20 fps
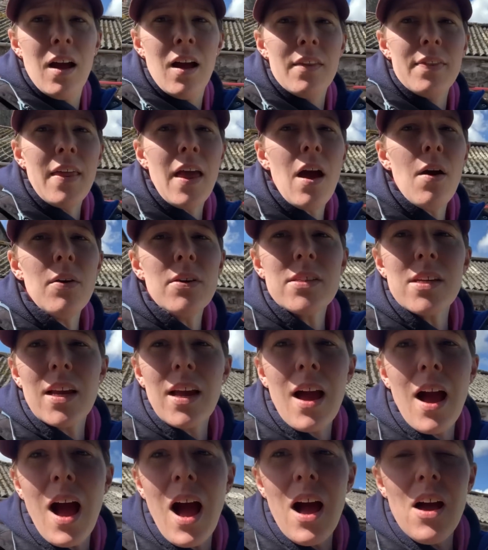There was a
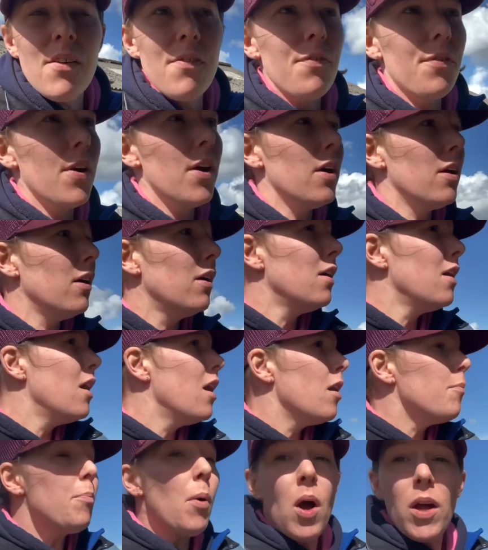calf
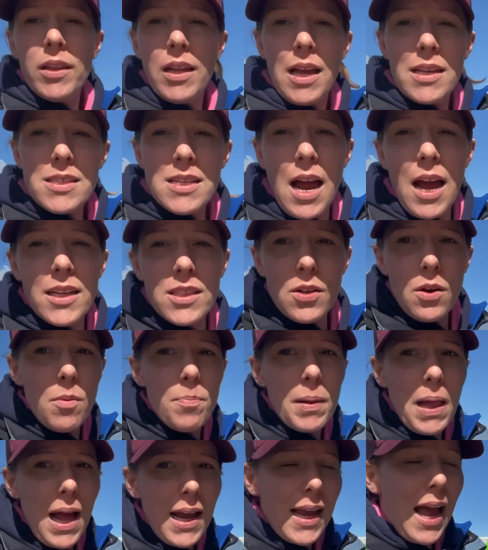born last night to a
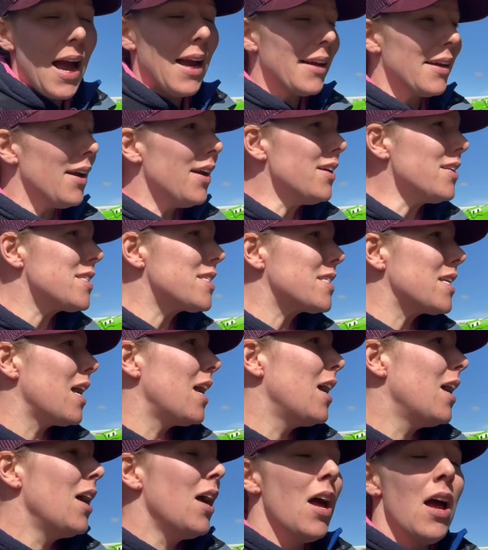black Angus.
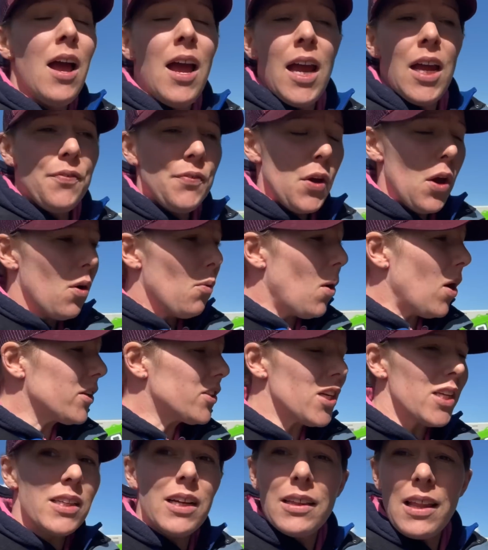If you're
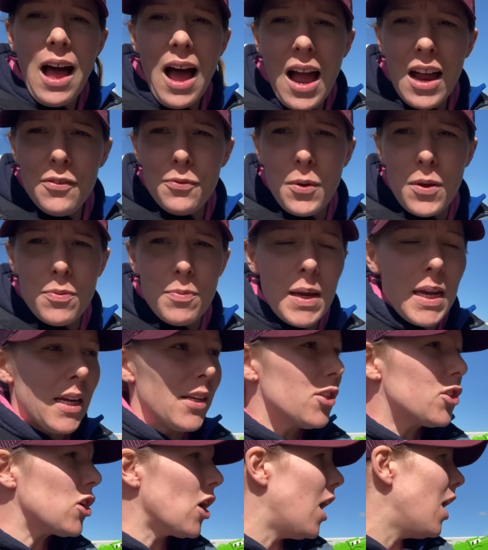watching the live with me
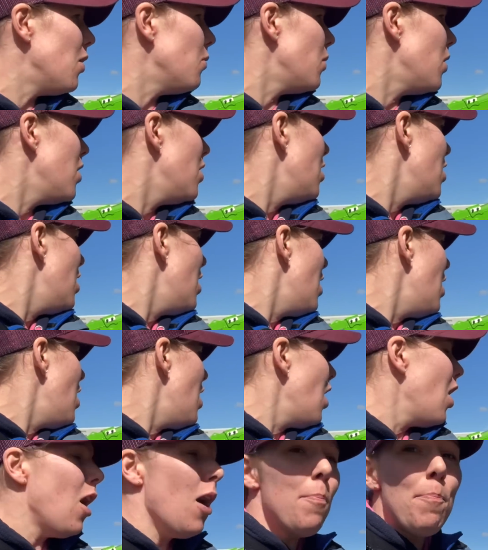and Joe,
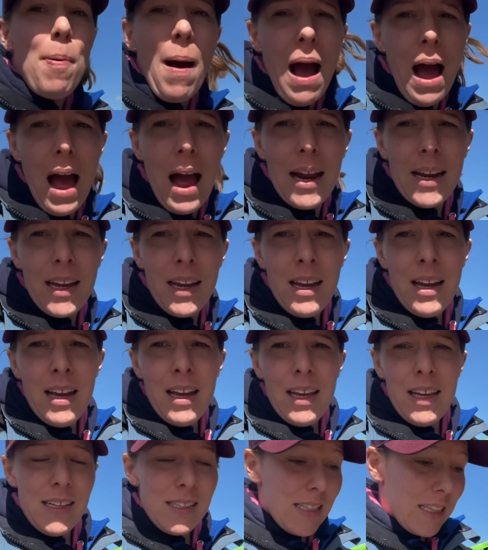her bag
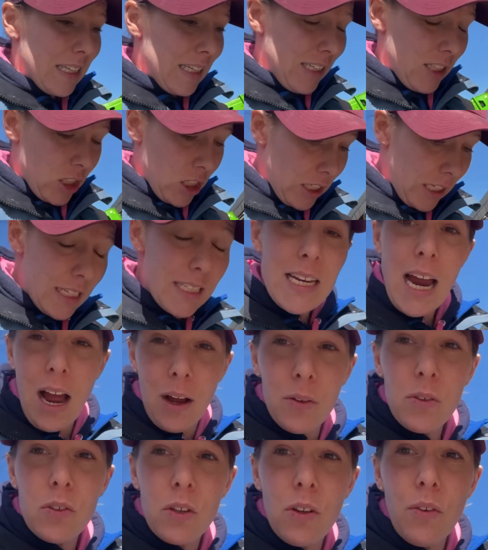is literally
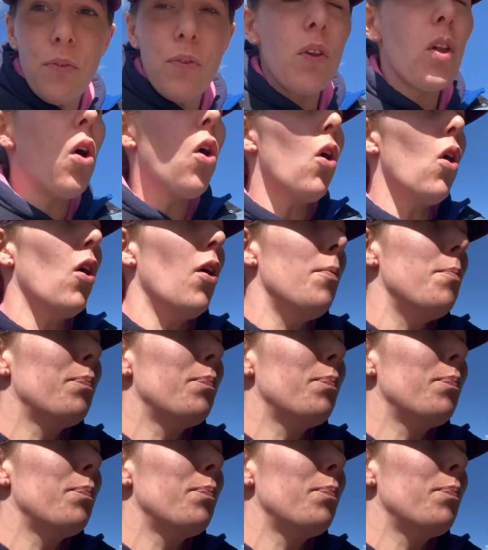down to the floor.